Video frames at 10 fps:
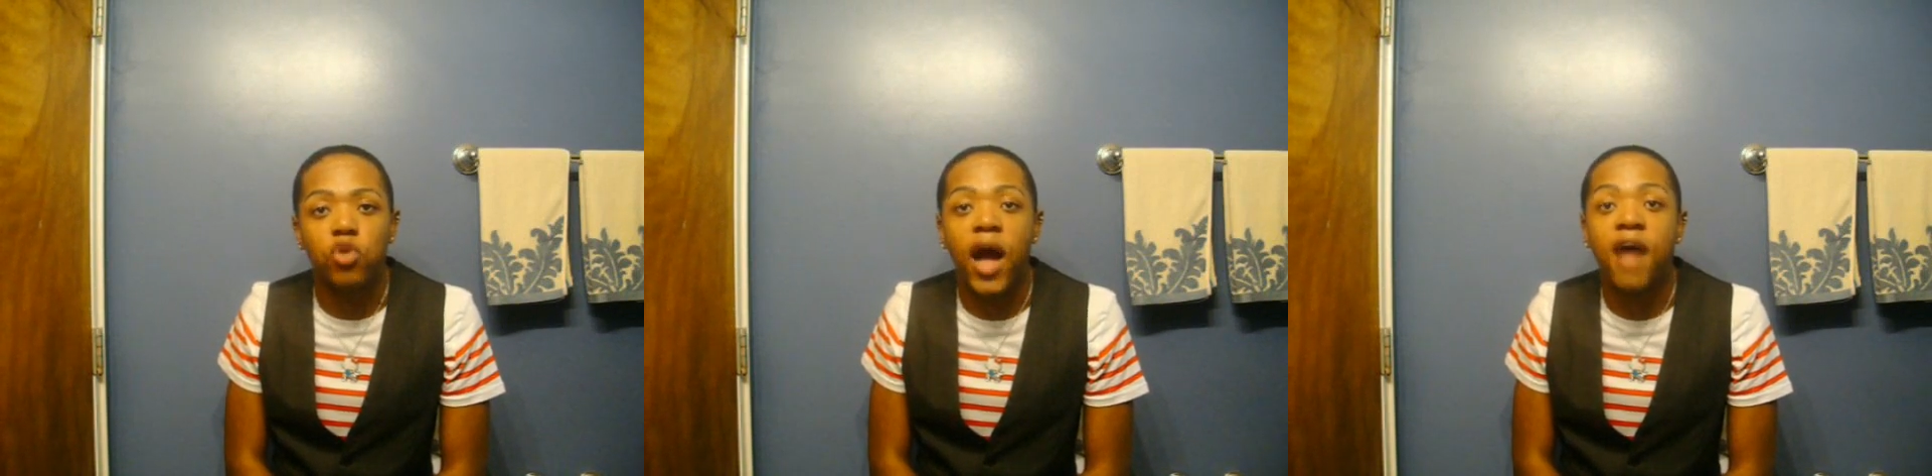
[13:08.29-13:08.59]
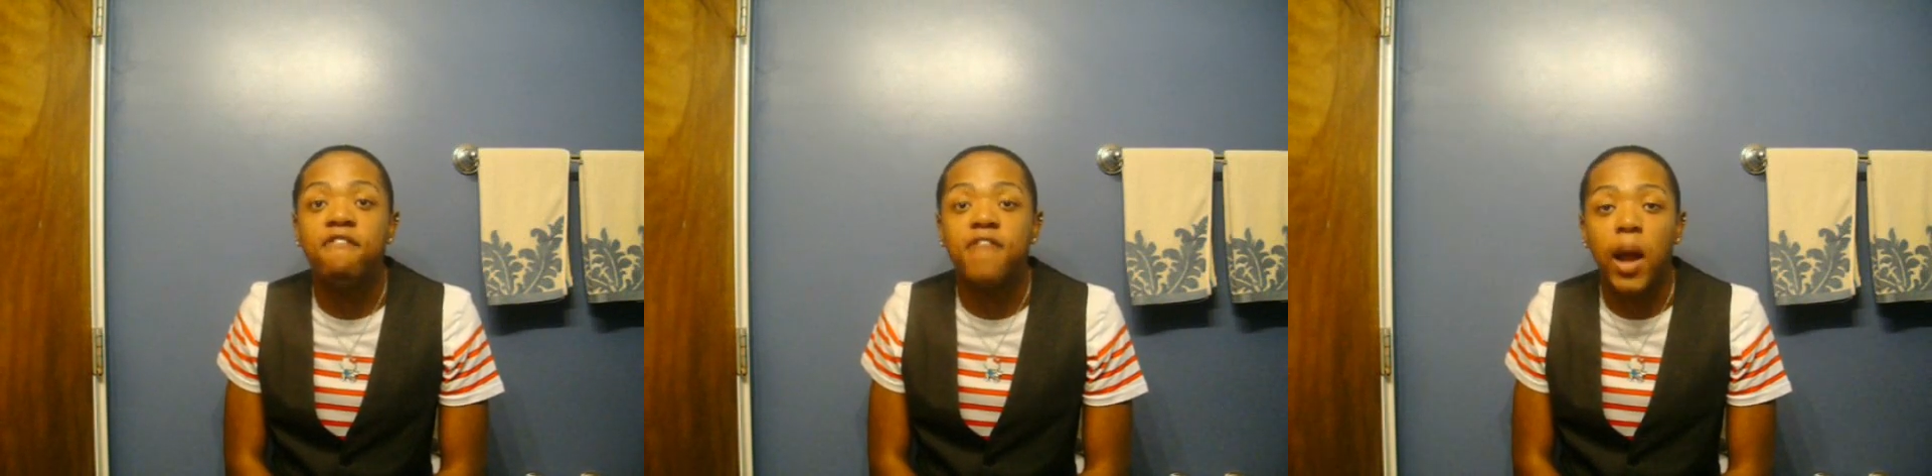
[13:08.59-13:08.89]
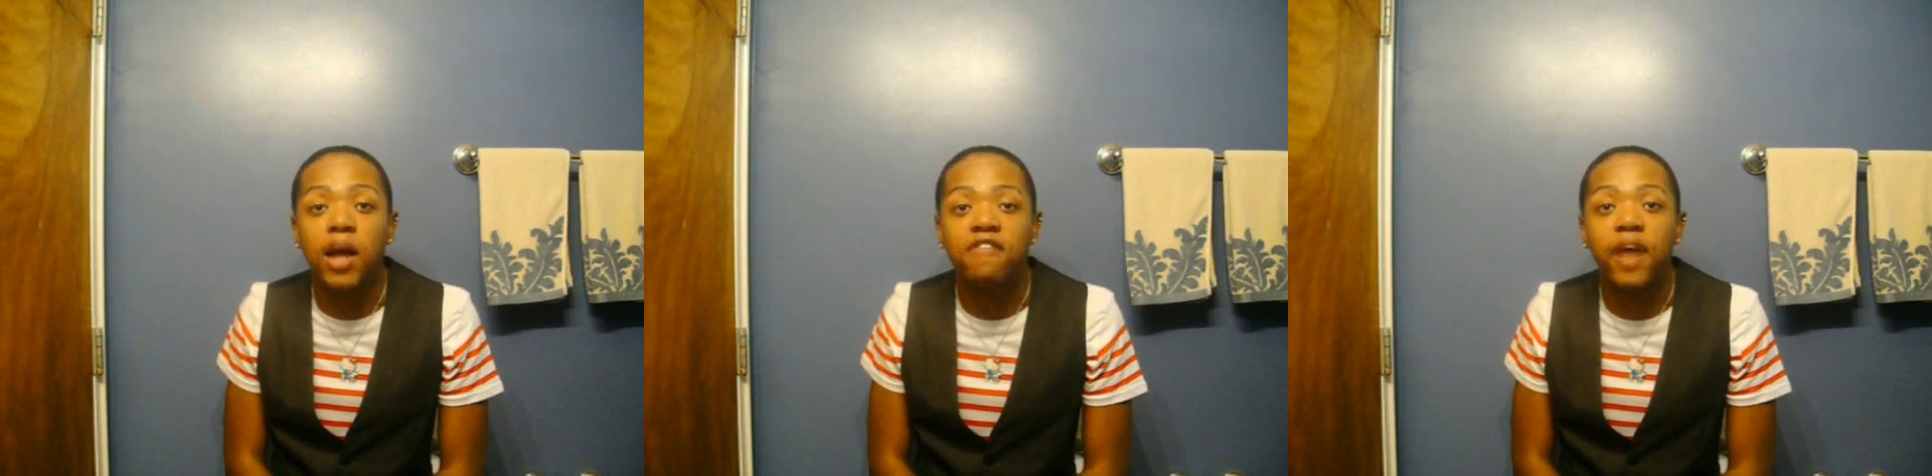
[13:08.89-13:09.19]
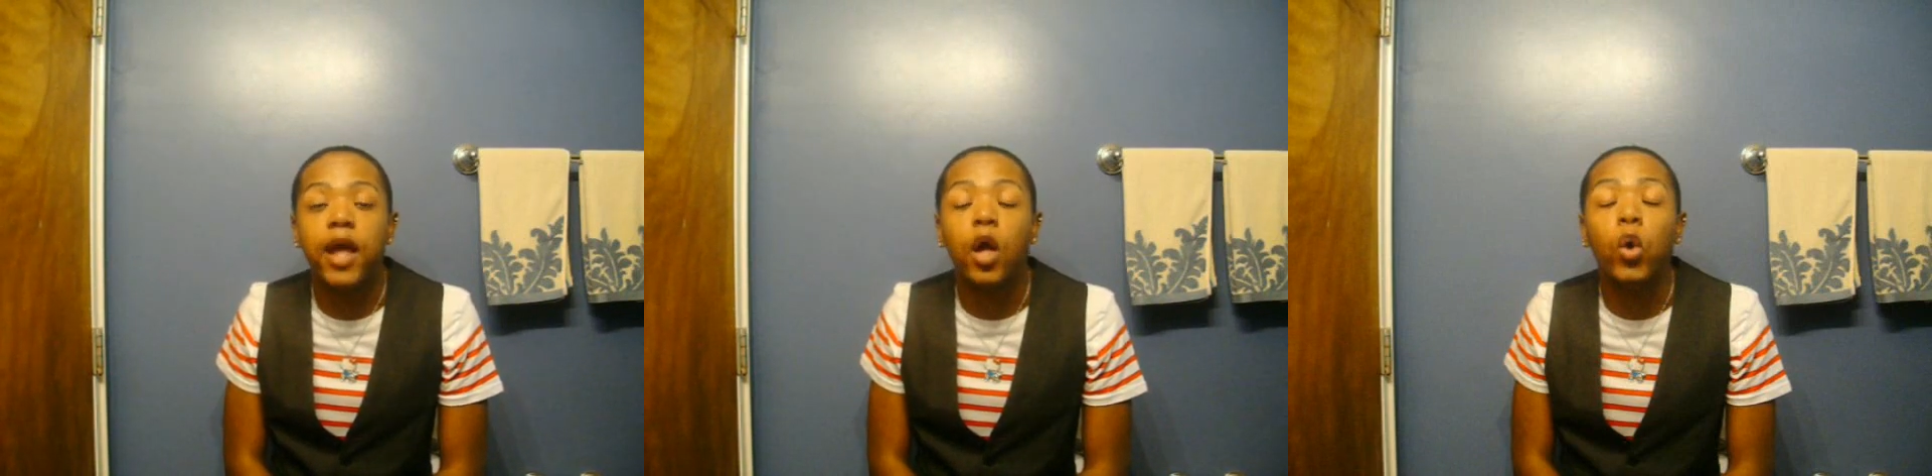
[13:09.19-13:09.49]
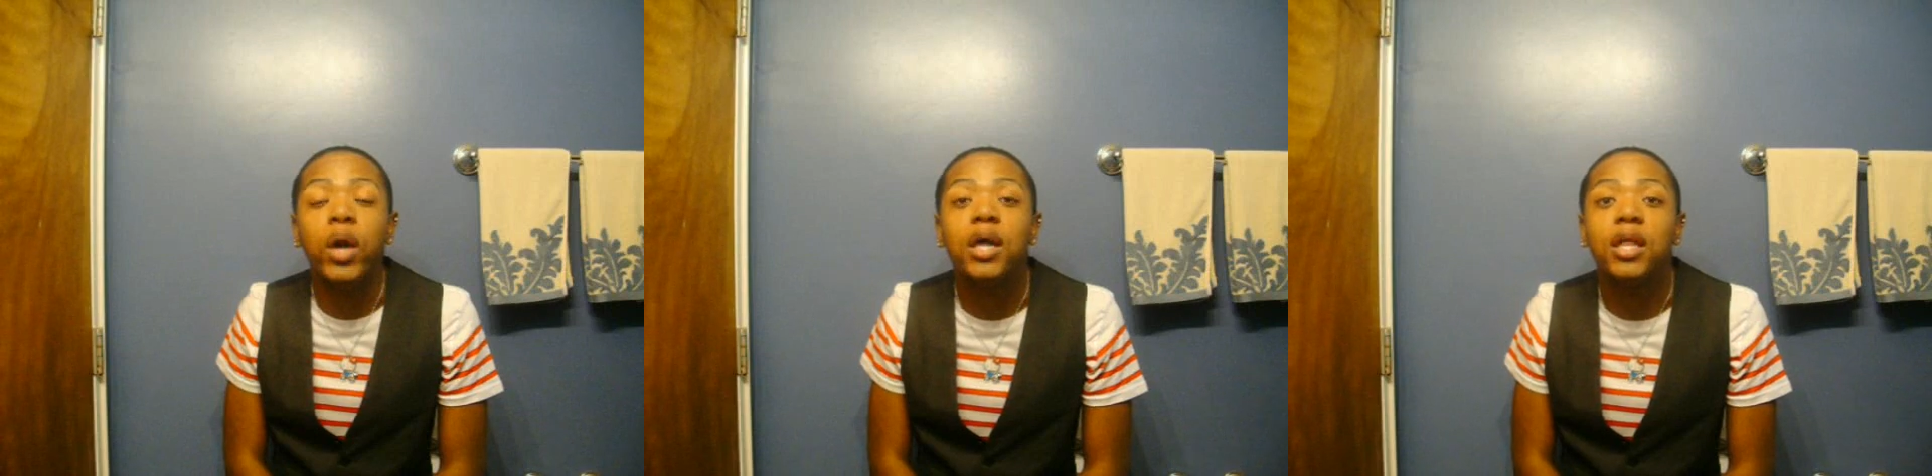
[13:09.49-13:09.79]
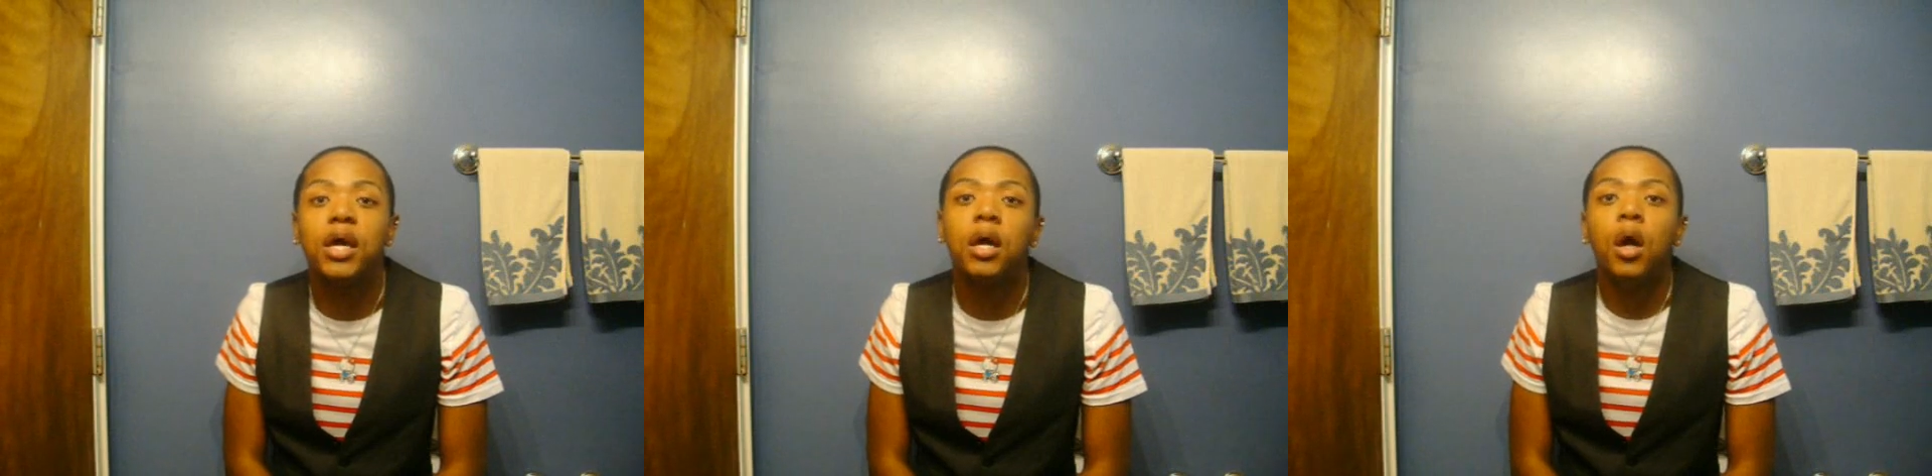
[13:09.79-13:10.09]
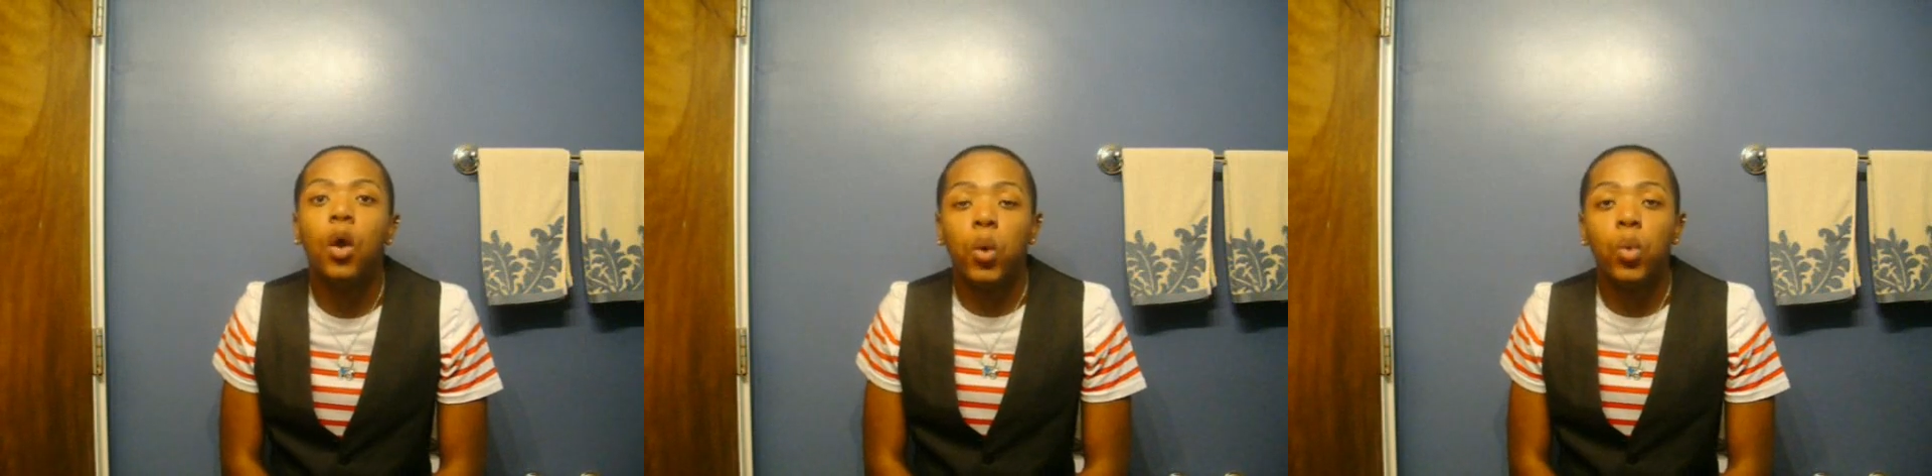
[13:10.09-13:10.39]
dry very, very quickly.